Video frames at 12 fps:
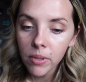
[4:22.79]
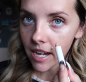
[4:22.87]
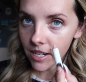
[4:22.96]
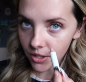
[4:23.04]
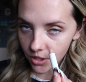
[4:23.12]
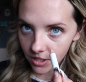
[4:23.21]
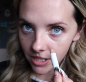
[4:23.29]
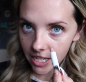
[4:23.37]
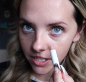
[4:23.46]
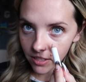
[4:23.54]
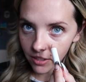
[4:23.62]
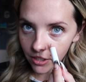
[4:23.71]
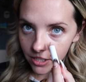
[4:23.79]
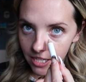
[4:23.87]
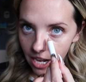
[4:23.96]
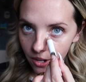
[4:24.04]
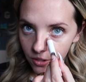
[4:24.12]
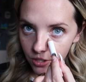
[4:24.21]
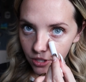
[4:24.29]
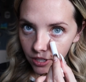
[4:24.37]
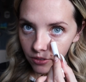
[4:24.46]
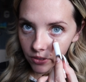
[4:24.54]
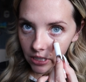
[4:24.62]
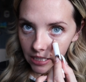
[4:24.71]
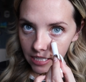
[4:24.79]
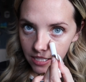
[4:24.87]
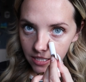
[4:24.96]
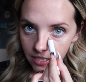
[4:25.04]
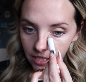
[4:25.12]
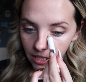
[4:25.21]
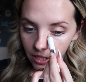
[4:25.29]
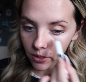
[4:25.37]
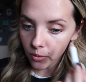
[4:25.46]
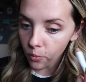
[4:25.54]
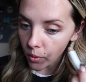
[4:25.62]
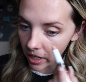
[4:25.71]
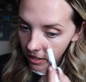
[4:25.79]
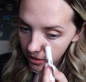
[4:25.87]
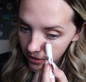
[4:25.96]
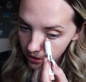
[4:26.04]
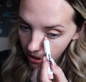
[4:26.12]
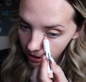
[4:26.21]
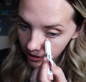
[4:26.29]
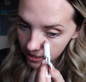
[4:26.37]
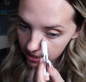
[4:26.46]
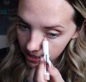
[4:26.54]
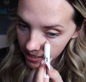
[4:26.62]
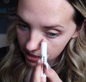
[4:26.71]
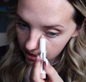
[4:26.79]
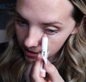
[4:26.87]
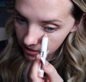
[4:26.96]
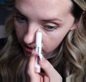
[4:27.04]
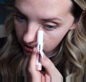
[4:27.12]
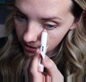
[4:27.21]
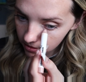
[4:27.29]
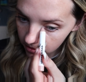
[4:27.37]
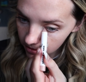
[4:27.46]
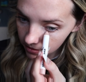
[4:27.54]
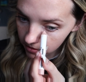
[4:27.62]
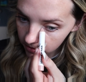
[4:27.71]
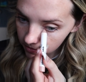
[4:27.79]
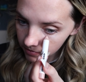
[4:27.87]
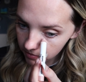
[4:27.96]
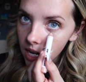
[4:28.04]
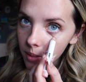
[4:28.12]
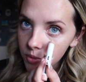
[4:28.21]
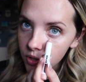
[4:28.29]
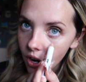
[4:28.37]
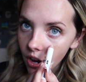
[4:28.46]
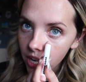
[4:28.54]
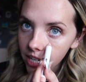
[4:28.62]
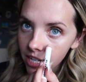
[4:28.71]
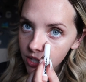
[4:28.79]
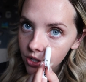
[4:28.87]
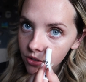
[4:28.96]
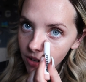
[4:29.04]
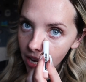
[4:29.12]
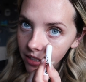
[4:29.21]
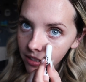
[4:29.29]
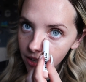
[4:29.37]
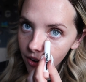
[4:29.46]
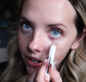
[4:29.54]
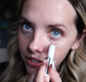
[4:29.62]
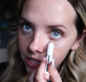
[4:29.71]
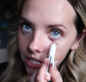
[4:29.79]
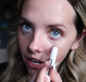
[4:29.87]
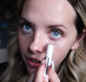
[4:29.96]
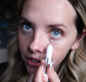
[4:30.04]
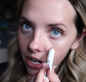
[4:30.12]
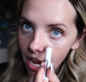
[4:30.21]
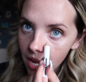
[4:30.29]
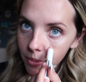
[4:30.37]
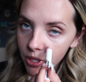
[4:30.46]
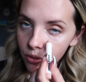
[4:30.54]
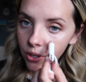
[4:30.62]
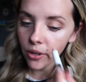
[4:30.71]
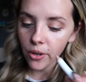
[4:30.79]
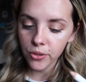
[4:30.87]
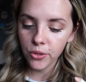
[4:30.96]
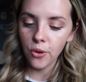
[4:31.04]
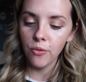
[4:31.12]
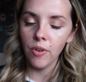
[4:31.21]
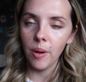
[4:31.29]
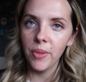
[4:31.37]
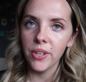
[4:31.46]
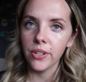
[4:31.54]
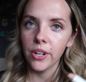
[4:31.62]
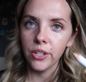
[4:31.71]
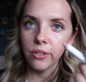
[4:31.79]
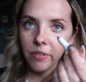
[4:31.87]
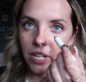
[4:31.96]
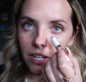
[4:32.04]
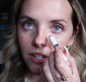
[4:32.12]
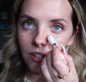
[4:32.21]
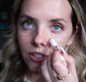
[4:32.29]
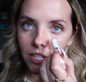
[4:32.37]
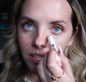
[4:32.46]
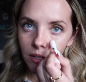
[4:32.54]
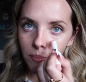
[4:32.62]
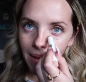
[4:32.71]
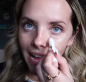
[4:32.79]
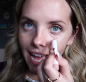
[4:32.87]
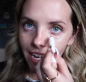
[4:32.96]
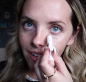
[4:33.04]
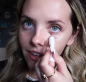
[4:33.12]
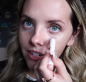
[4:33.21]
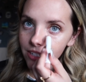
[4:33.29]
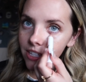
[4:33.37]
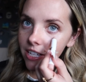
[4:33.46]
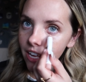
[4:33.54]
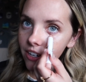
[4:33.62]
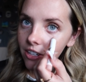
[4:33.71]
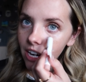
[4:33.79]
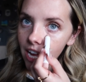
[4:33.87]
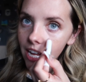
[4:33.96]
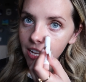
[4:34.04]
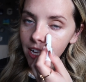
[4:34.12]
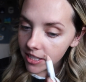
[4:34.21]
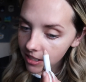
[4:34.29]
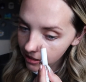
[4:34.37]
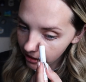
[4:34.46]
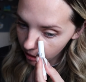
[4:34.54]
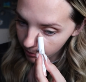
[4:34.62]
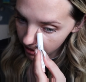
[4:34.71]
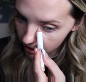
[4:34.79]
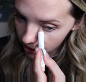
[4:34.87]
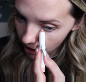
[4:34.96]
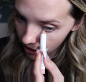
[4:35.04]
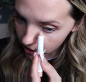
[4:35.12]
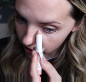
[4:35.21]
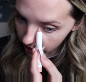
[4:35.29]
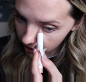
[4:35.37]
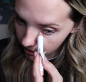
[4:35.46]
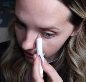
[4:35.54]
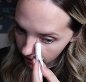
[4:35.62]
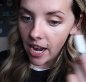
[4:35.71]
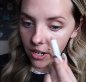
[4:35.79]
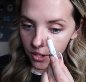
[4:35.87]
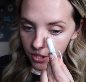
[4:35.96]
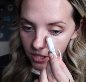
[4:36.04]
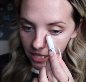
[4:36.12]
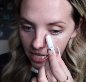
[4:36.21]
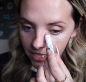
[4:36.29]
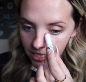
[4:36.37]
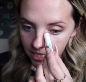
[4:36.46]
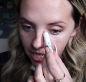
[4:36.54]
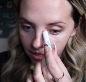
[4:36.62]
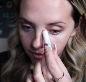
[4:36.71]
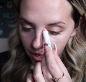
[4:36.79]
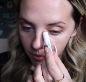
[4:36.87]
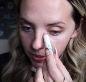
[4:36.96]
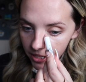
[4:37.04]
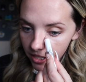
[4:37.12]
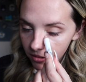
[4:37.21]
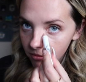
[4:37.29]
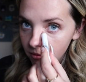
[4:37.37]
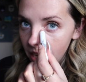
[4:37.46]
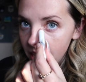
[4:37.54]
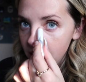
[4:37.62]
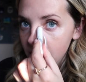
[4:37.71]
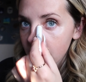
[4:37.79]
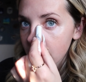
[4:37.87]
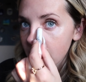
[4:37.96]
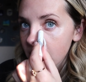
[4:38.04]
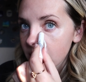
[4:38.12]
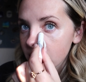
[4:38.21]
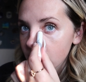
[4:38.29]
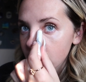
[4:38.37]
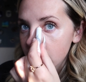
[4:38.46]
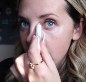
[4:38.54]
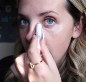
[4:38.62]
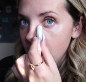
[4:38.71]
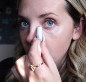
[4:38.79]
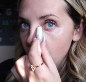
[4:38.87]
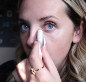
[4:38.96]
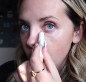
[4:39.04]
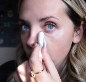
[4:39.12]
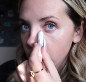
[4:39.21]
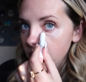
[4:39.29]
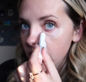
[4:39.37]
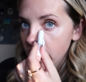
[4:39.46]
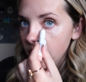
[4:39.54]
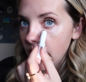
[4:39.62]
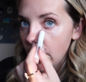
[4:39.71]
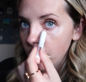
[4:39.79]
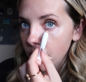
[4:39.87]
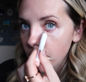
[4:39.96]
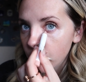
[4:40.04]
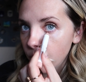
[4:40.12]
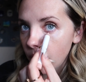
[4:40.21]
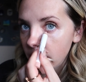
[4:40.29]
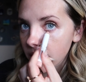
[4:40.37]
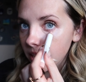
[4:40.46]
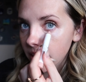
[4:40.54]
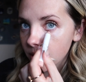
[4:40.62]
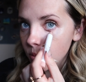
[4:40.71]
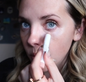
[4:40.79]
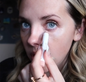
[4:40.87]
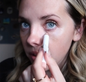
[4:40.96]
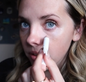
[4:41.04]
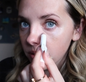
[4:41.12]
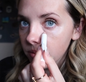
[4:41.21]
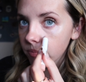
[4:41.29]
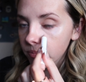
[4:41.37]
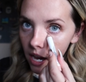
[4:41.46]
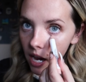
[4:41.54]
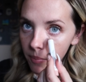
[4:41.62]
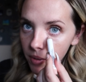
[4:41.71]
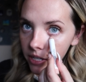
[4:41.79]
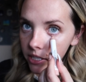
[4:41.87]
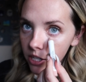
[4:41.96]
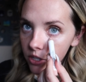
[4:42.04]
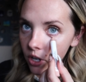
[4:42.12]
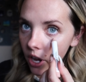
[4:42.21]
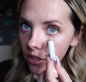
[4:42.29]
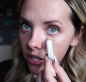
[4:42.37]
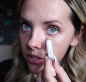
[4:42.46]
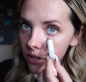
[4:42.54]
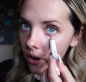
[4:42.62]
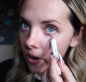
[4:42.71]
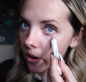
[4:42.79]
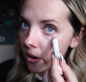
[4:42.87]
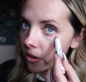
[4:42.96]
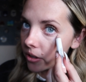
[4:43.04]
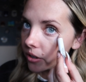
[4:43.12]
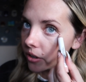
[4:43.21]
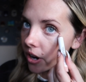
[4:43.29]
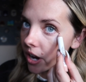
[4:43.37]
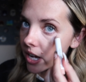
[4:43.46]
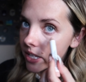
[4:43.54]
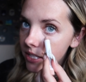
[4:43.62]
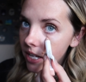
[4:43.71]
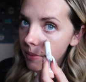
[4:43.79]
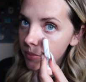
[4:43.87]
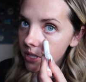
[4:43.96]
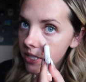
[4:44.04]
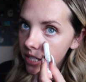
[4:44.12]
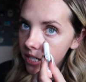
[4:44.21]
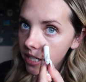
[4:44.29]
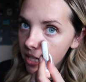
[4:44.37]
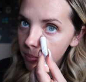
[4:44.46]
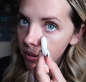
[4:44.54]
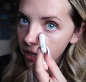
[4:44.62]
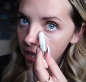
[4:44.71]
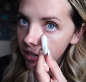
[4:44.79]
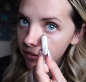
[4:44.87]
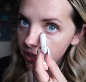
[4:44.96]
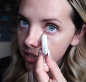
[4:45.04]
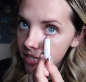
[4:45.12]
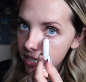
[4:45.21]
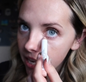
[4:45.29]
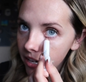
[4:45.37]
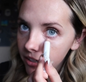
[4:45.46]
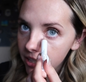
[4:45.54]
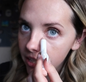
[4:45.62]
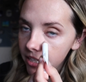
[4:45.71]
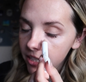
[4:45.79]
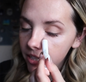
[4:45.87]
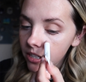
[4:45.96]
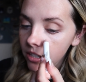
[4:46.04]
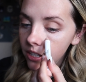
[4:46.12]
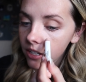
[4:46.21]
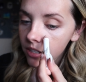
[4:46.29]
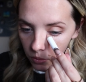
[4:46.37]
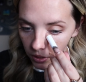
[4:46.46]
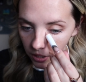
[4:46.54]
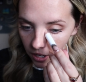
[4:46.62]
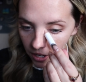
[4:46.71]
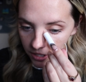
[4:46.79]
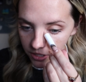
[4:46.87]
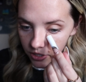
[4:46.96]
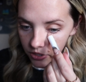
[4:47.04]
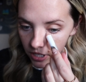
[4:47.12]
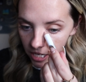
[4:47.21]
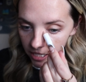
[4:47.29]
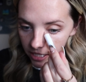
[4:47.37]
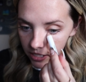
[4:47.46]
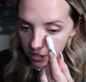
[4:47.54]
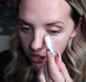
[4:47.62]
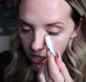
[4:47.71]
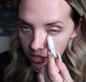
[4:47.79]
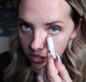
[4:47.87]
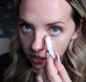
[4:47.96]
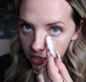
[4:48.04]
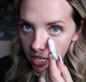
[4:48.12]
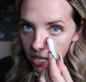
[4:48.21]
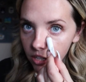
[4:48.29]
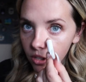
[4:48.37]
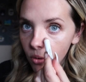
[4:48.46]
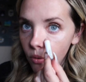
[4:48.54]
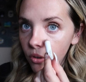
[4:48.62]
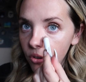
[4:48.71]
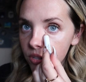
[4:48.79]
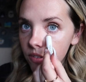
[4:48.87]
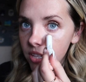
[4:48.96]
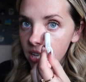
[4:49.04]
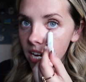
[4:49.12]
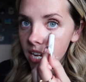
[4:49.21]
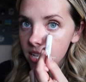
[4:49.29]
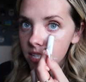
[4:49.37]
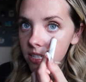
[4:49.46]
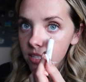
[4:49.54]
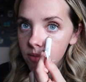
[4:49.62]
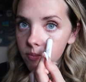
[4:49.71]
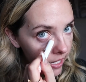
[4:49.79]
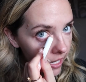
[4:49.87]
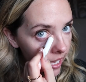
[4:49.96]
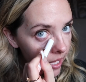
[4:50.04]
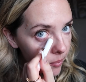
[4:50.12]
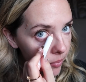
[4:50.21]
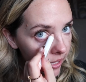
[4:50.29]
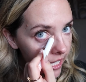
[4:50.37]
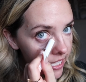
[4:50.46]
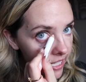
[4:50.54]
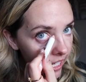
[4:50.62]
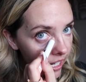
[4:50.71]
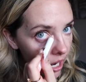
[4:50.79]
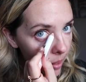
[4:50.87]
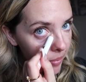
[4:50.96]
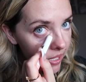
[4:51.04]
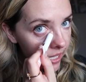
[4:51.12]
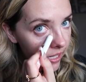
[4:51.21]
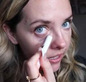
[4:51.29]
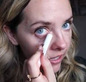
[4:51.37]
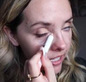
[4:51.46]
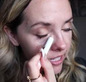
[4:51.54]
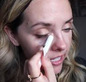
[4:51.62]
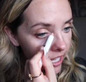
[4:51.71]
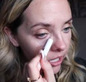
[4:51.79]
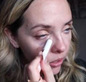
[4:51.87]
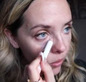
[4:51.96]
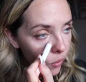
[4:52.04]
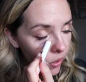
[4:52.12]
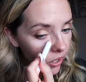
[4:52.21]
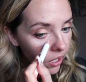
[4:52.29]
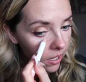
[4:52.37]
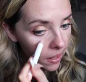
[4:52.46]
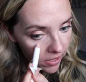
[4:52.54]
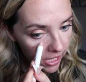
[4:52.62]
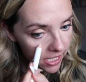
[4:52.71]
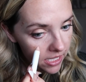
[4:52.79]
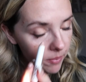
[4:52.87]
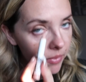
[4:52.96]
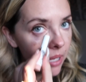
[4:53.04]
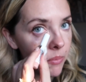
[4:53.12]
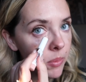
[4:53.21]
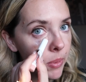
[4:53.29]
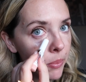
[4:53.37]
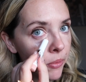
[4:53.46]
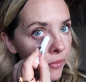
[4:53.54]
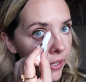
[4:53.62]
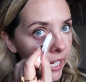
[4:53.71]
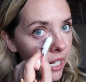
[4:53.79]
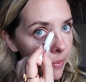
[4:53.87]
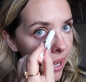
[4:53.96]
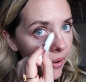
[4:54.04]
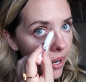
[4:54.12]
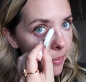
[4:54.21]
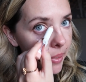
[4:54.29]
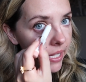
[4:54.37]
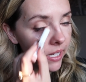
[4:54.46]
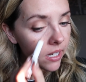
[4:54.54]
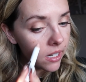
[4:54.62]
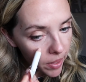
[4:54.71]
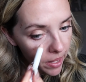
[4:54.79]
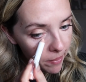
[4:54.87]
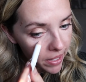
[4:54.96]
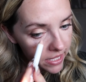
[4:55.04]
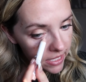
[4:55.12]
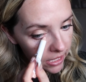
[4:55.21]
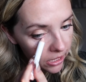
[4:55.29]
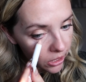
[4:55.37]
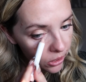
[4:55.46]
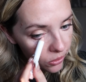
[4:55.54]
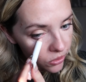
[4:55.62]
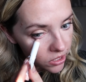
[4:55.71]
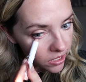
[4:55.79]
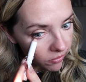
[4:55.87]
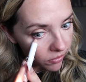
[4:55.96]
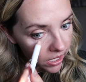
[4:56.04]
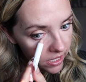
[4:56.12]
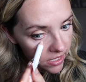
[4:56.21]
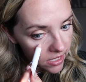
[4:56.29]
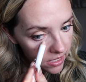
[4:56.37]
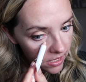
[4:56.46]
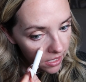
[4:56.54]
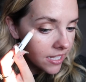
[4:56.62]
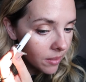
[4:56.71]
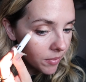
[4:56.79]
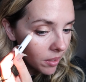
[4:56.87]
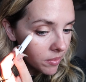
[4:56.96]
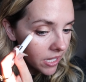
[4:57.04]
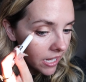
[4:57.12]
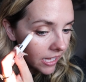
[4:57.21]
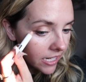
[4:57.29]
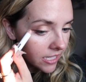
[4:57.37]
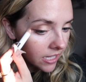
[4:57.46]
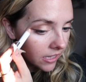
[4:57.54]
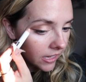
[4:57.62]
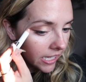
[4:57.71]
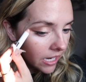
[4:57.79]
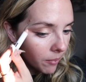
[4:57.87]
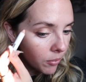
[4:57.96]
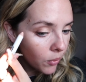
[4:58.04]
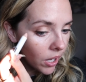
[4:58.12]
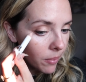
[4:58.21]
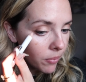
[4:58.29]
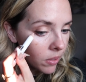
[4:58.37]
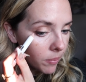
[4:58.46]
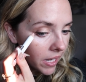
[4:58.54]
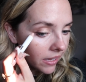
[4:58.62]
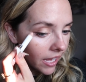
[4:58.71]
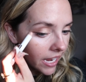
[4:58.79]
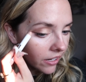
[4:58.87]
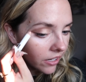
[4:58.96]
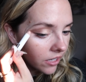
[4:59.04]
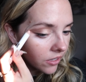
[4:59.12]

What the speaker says: I also like to look down so you can really see where the darkness is. I'm drawing it directly onto the under eye, but you could also rub this on your fingers and then pat it onto the under eye. That's a little bit gentler. I also like to take Fair Pink right into this inner corner here to help with brightening as well. I'm not going to draw this all across. I'm just going to keep it kind of in this area here. So we're concentrating it just on the inner corners of the eyes. Again, placing it up here in this inner corner. I feel like sometimes people forget about up here, but it makes a huge difference. Sometimes I like to clean up where I put my liner.